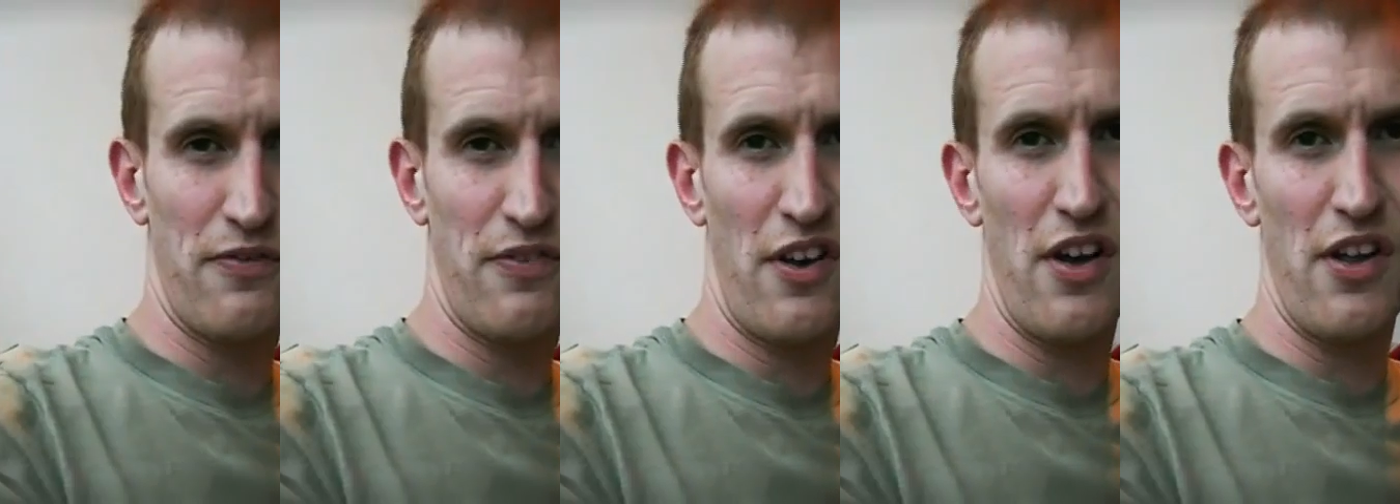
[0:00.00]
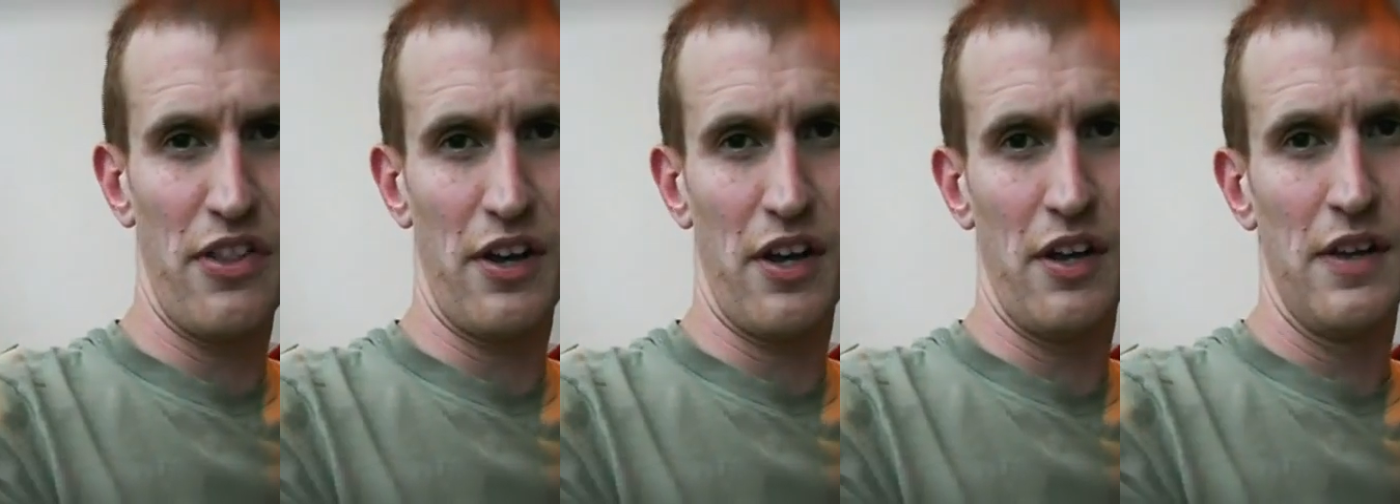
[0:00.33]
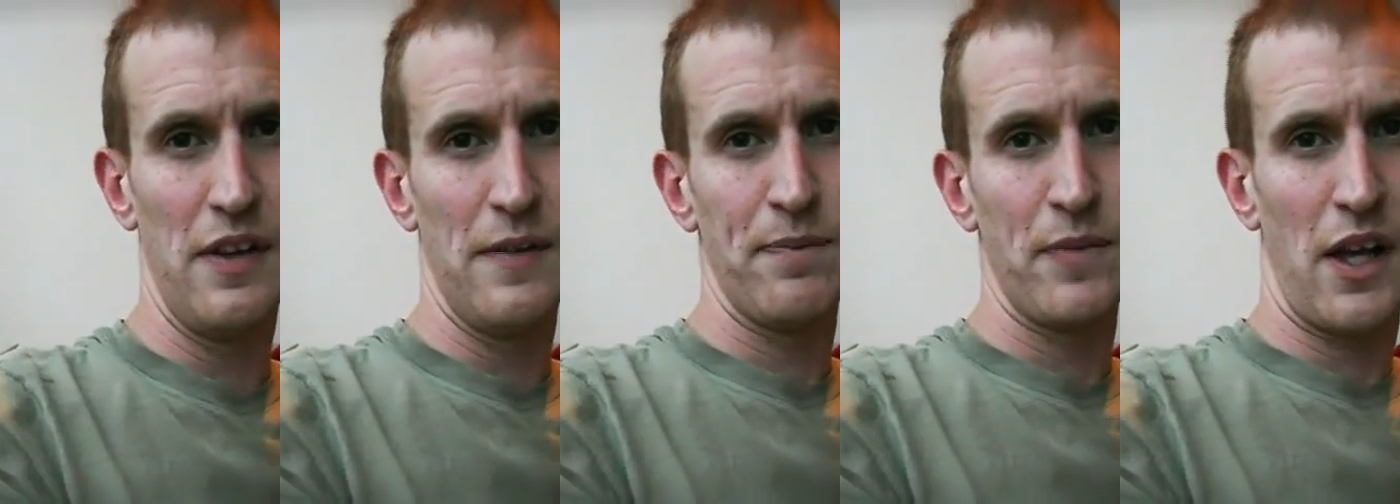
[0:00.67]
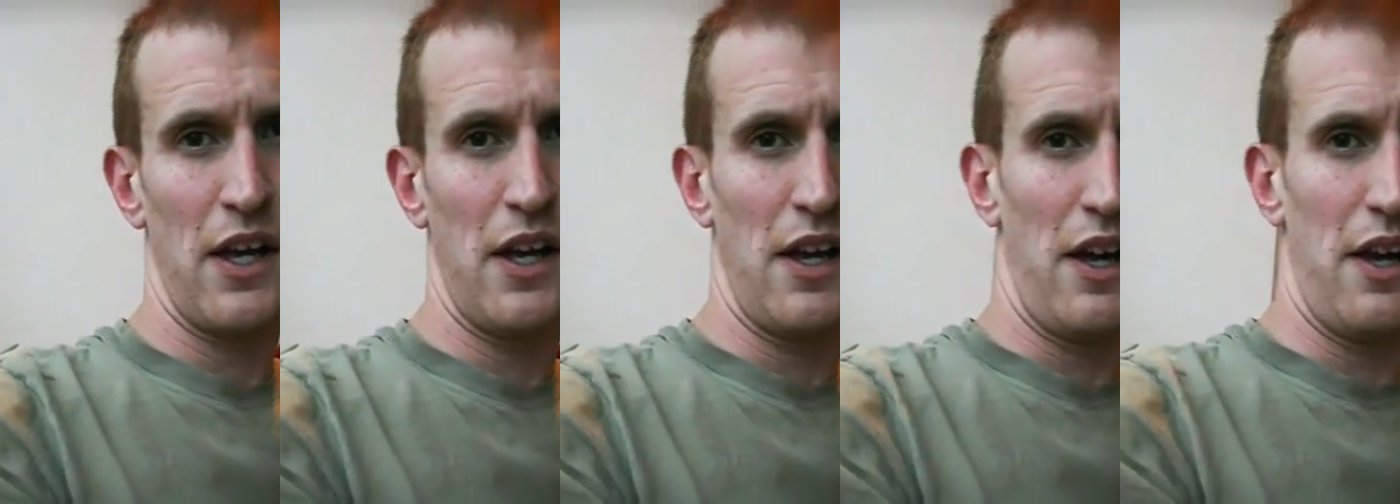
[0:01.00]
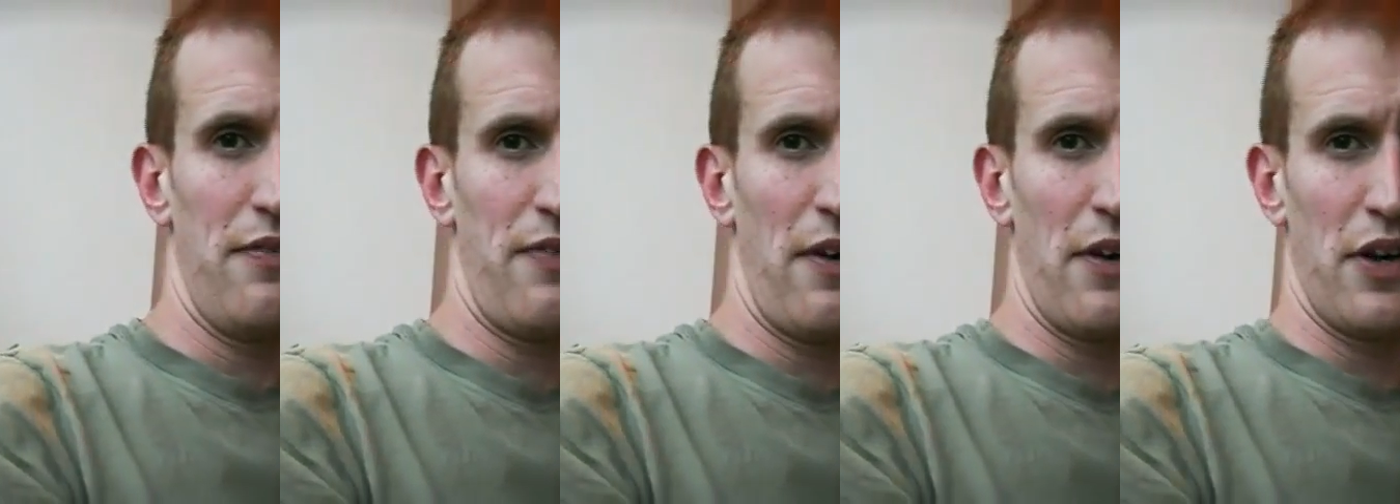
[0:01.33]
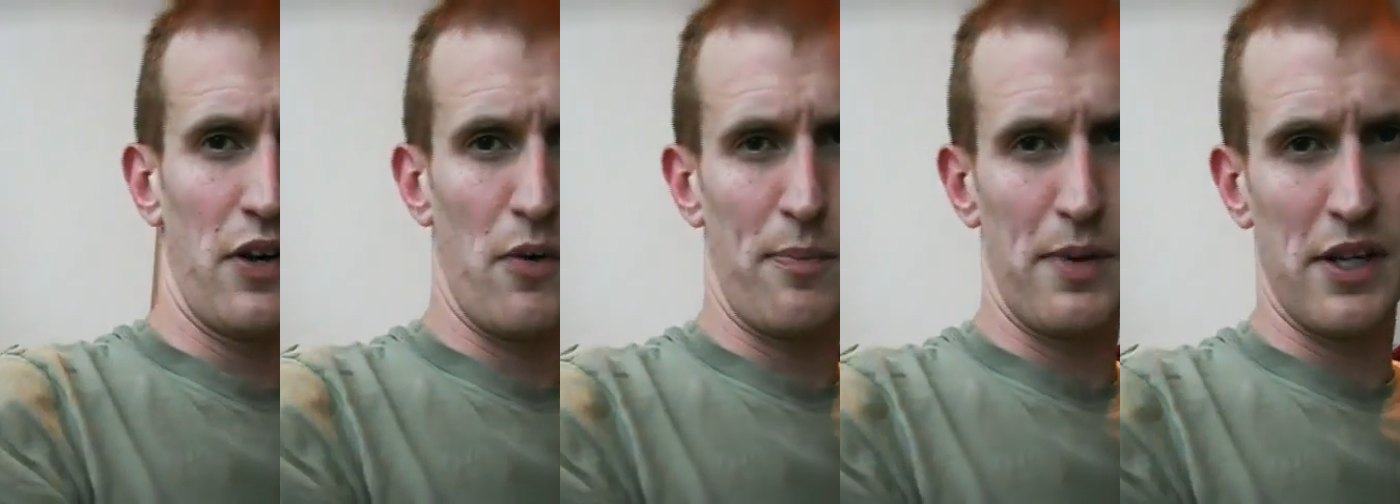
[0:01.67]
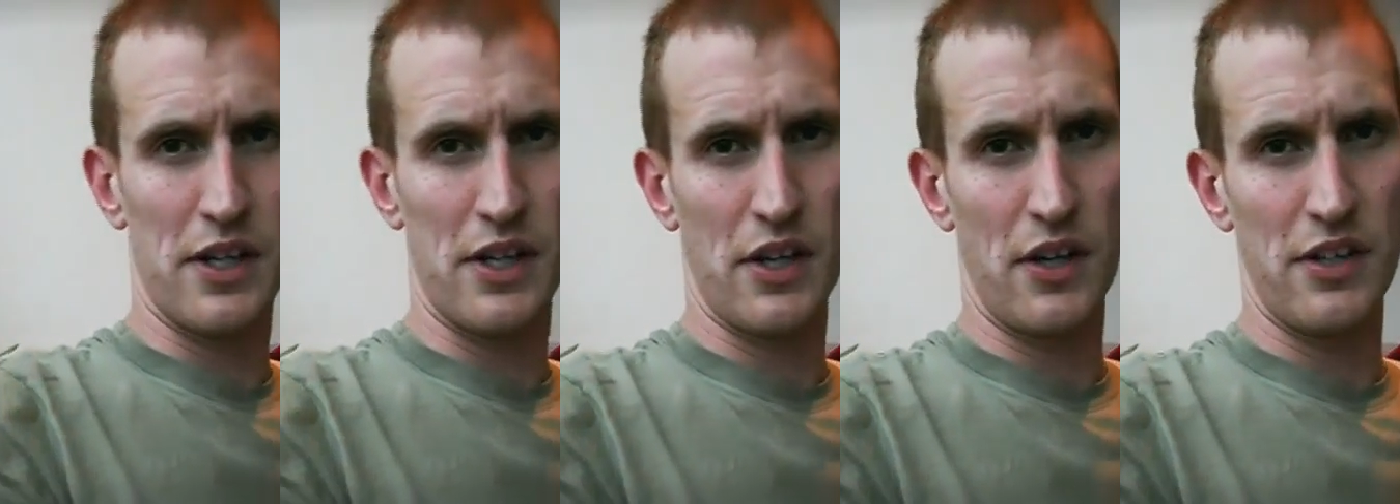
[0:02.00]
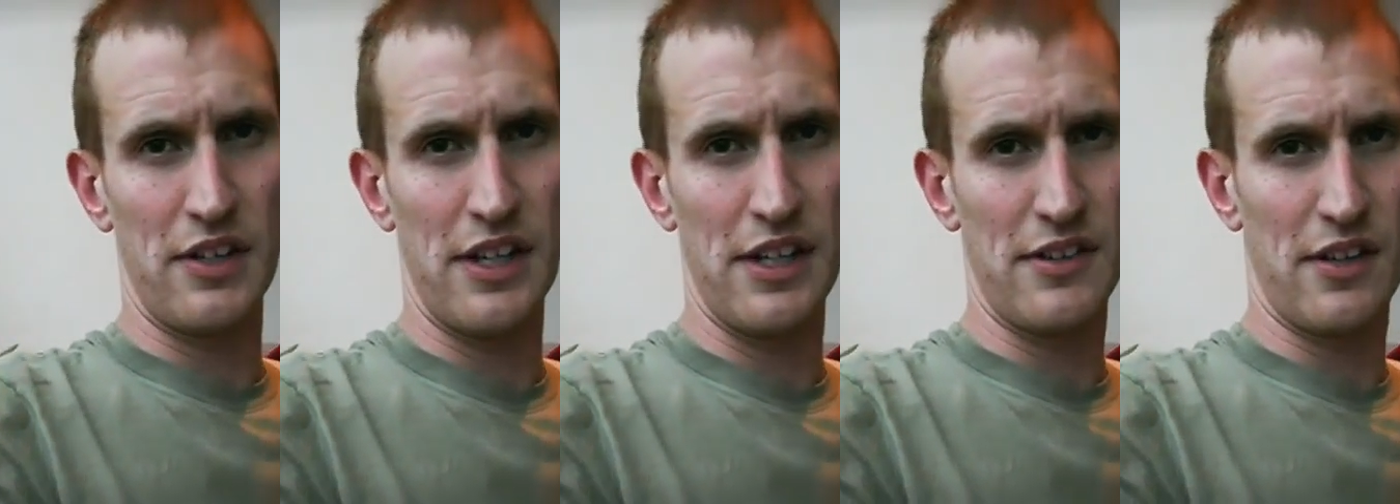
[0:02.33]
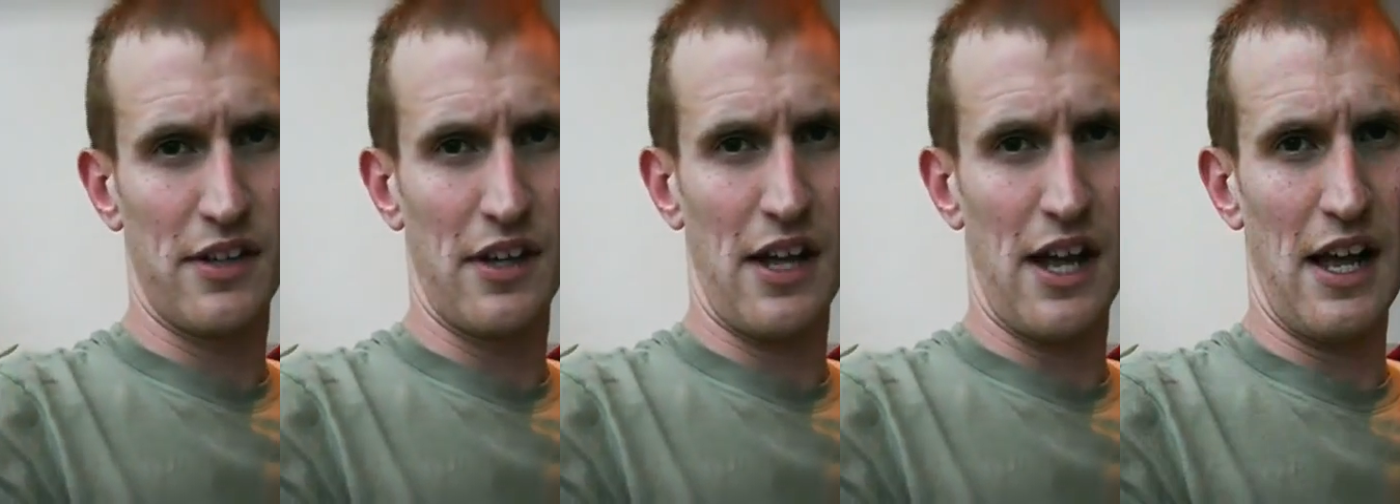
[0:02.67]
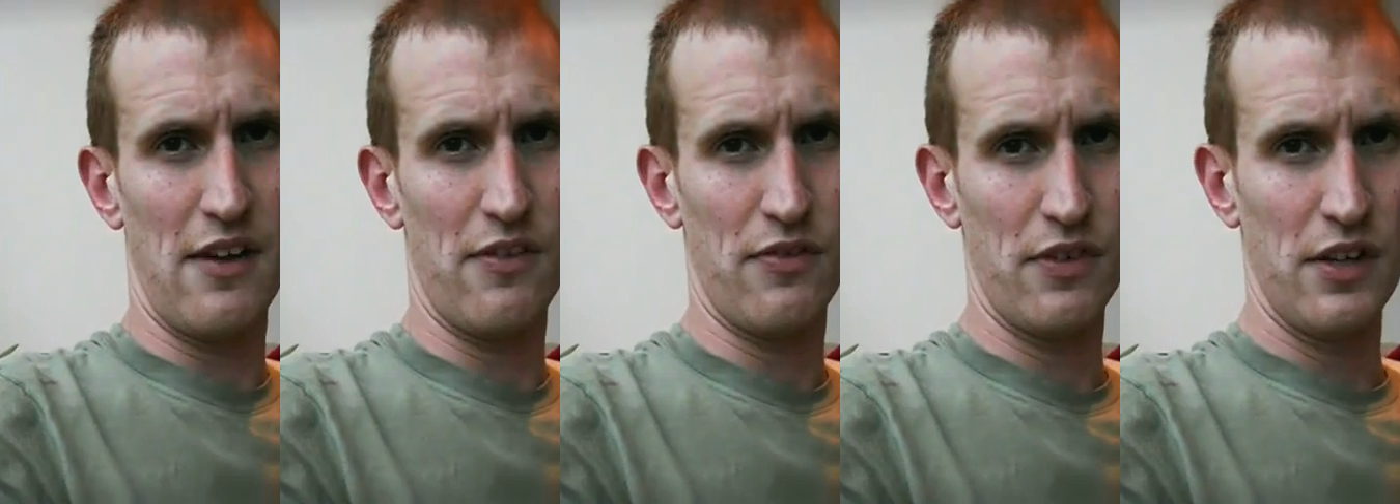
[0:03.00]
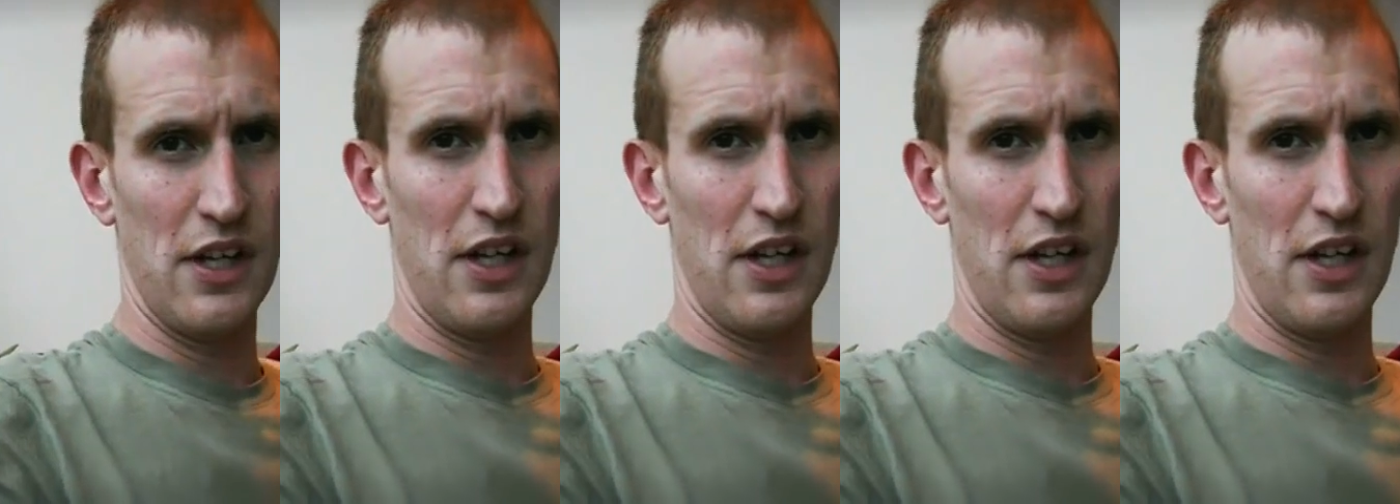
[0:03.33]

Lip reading: further, I felt it would be a good idea to have